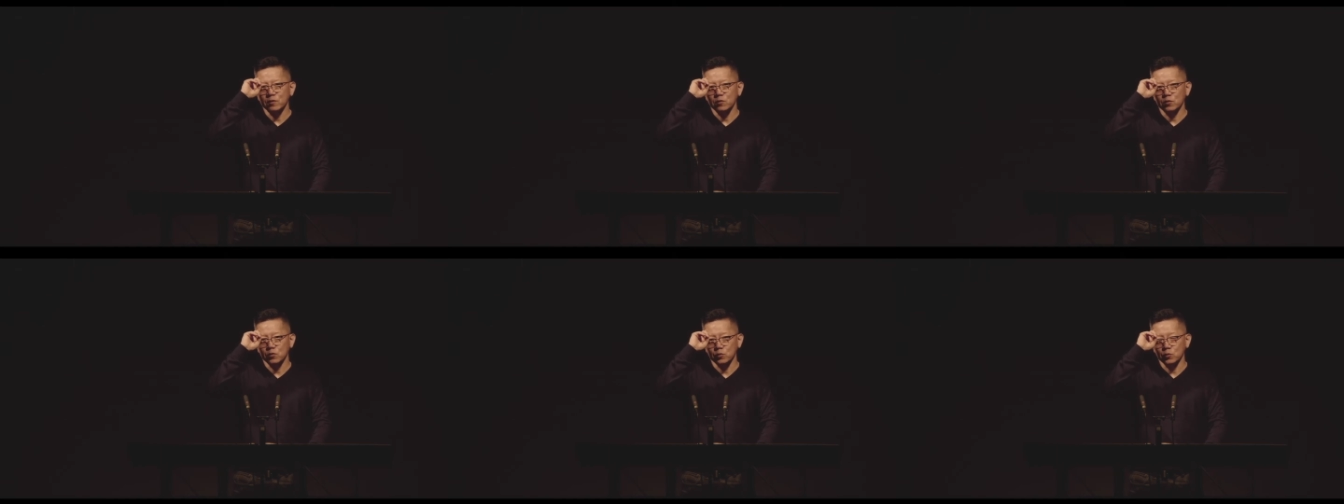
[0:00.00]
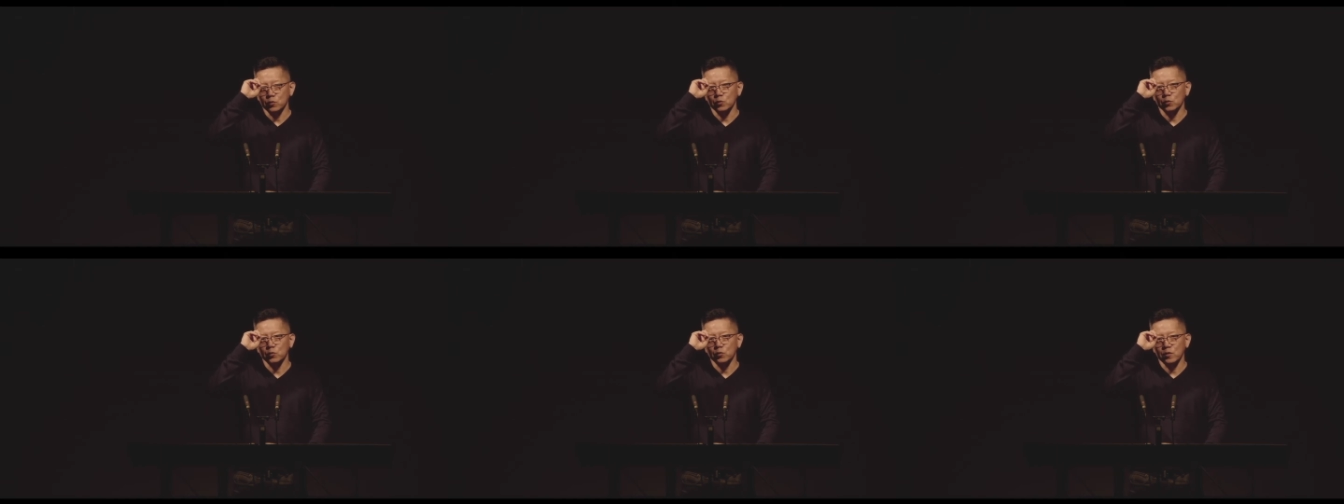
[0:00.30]

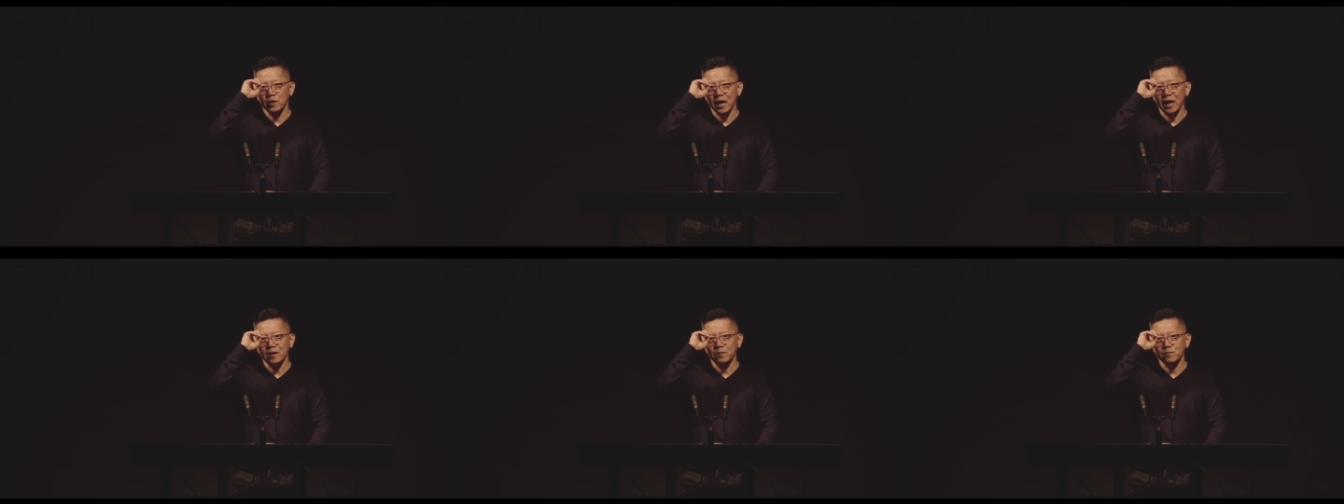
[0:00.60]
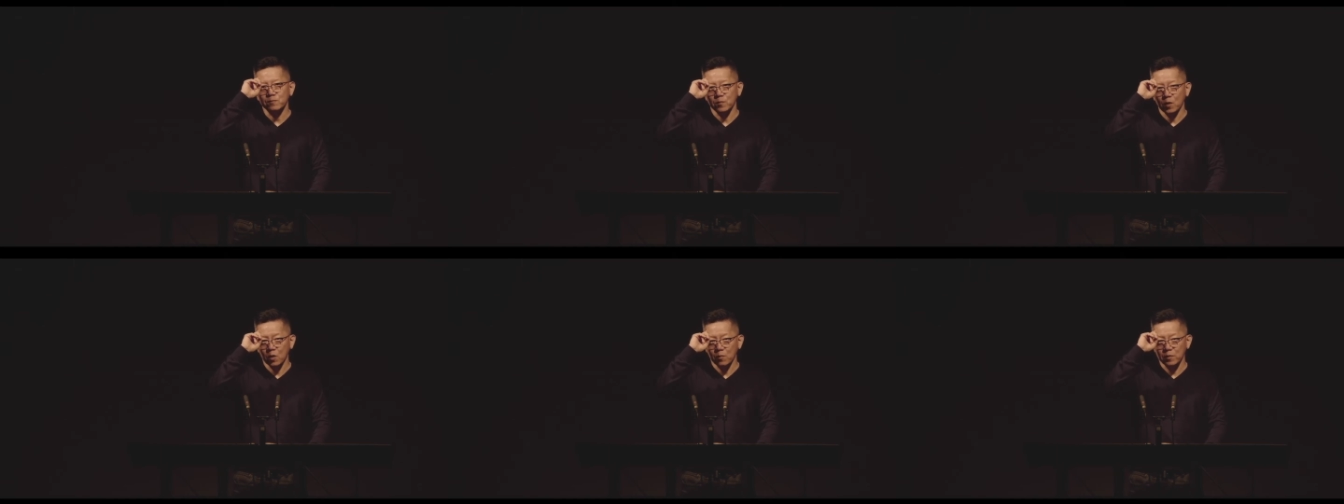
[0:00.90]
through that
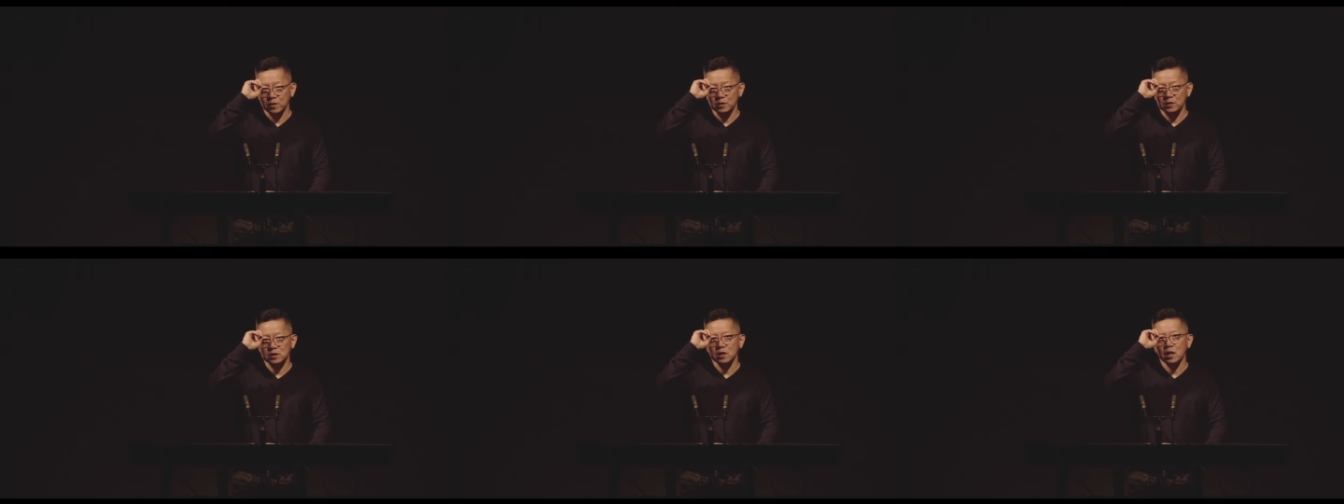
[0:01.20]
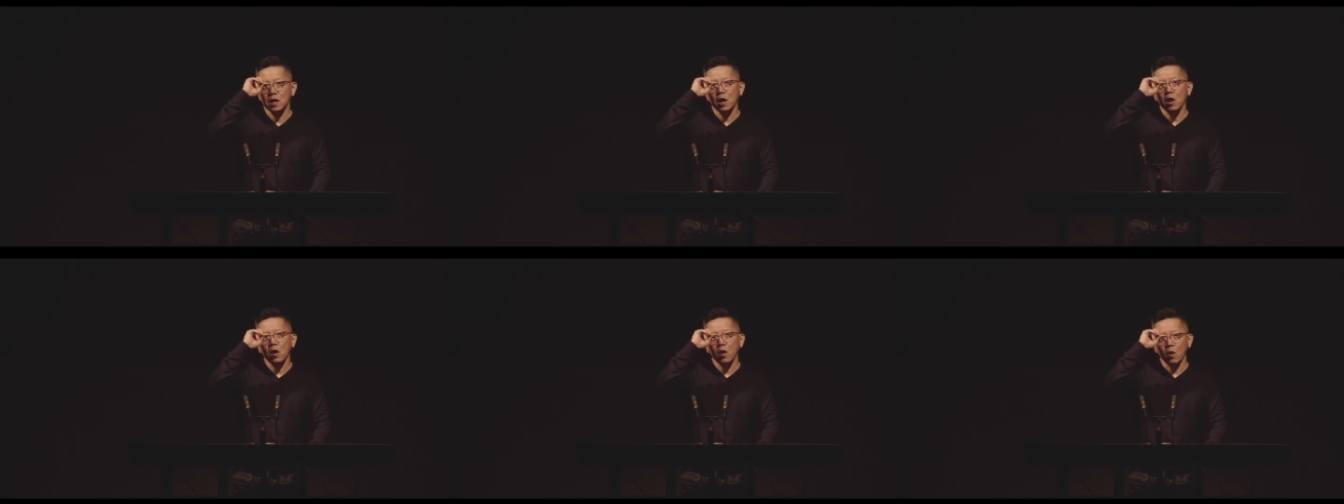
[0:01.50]
moment's
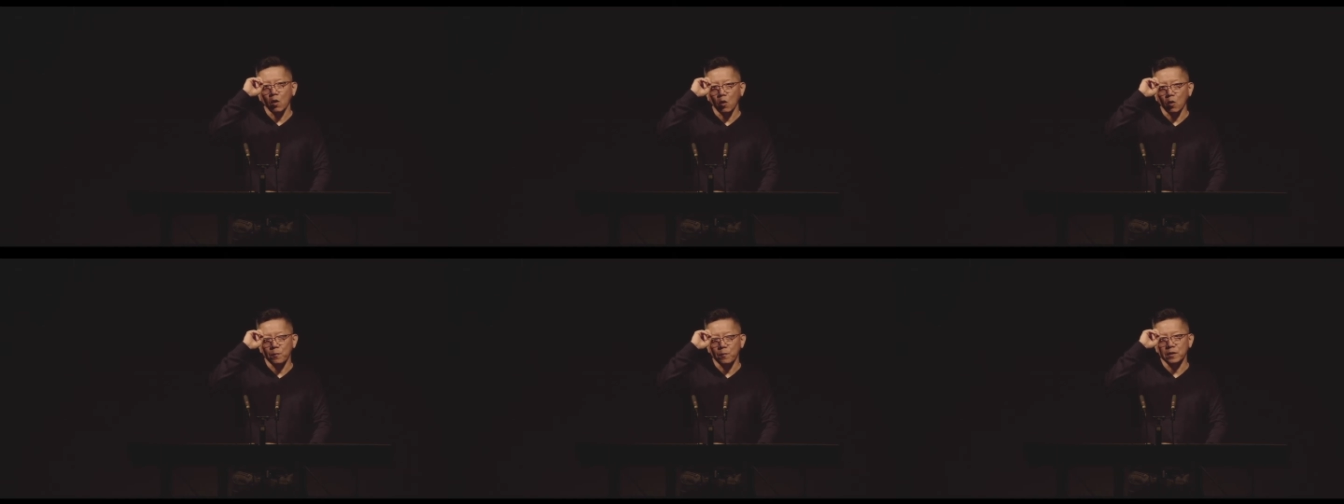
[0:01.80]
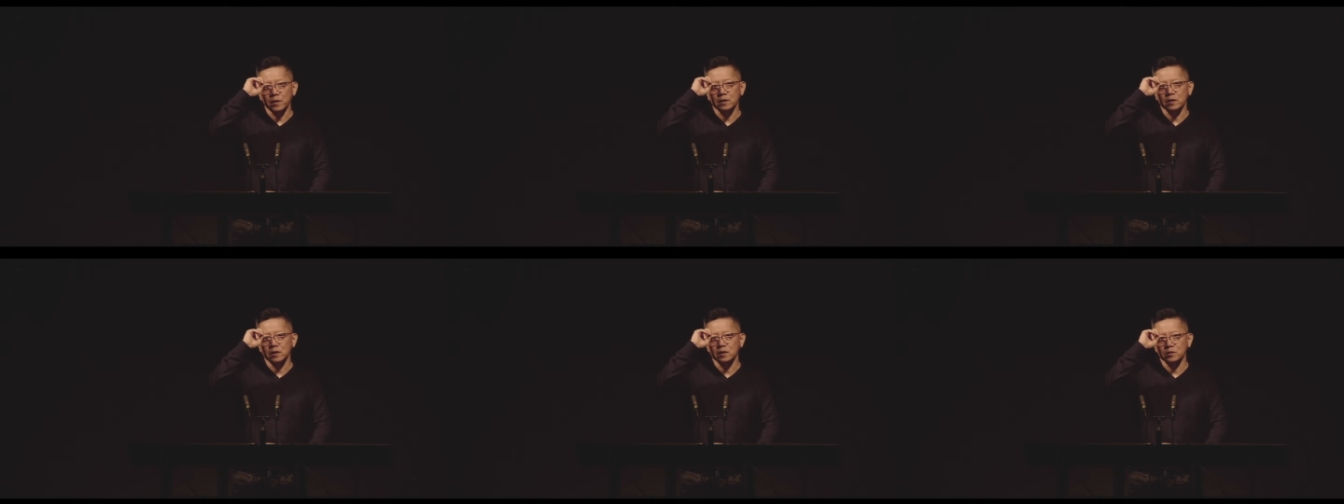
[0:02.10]

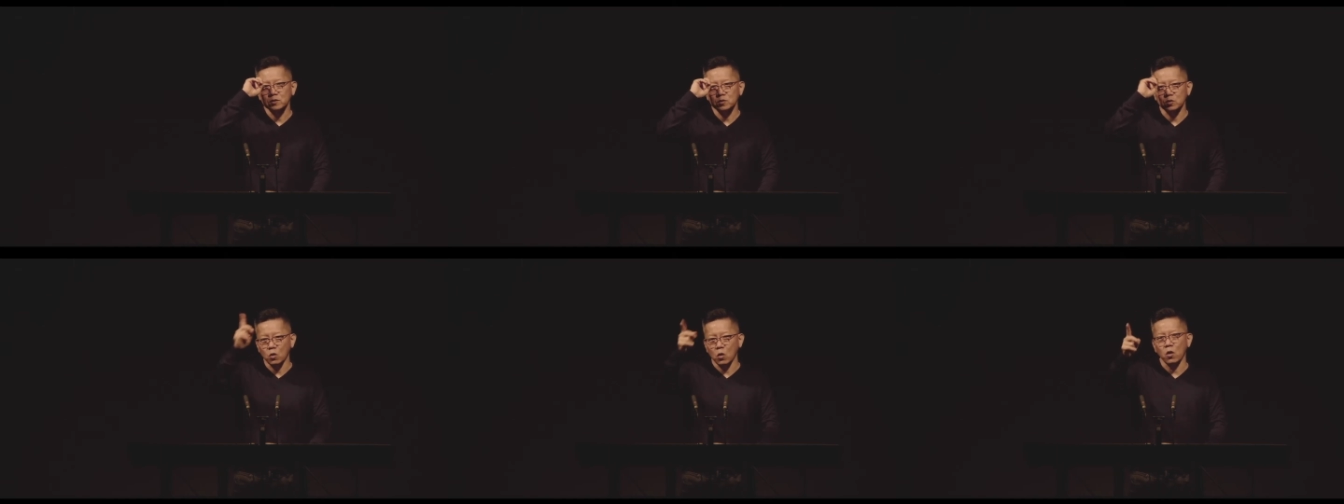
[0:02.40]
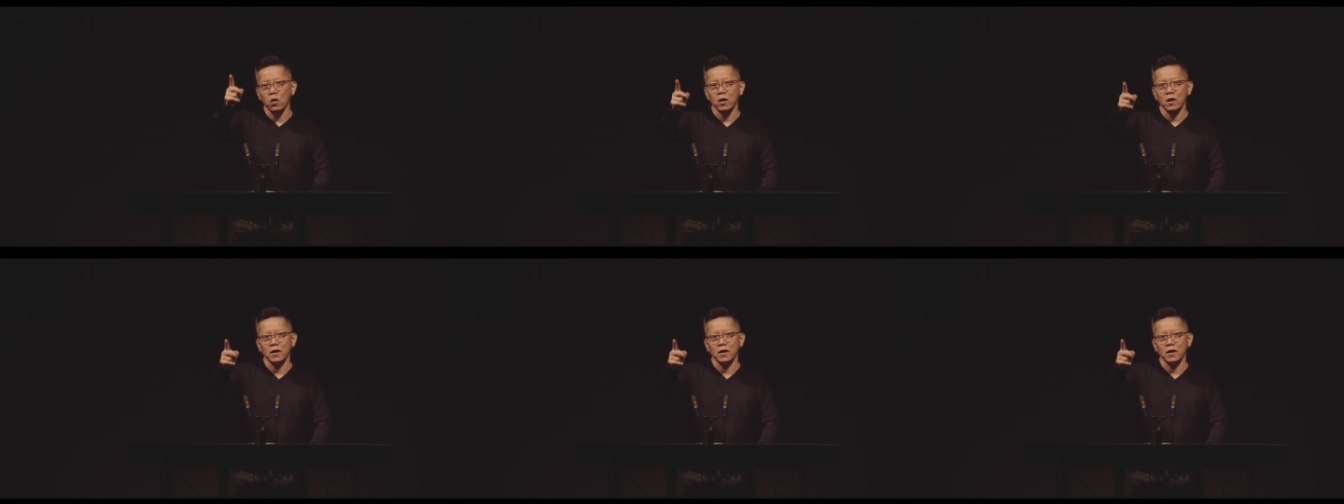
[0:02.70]
open door.